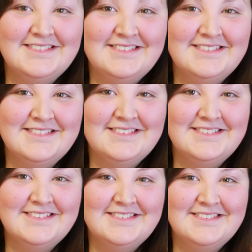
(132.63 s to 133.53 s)
in
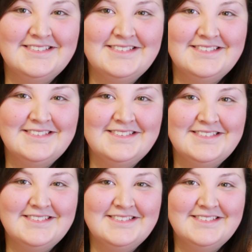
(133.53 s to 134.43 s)
place, do
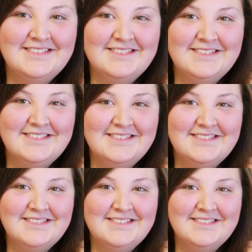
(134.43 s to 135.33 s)
exceedingly
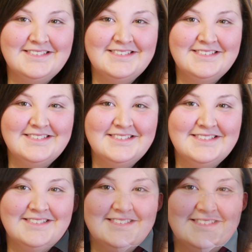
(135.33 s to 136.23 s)
well.
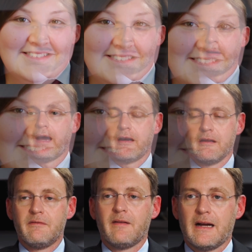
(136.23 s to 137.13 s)
We're very proud
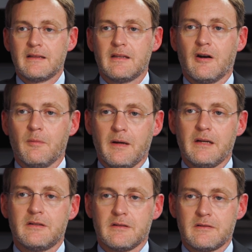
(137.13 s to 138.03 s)
of the fact that our
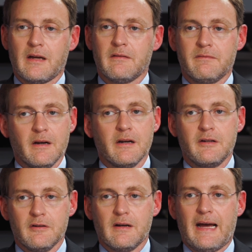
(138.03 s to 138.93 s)
patients have very
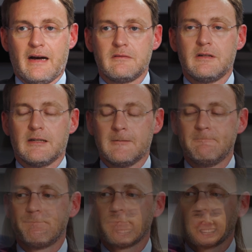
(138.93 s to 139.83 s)
good outcome.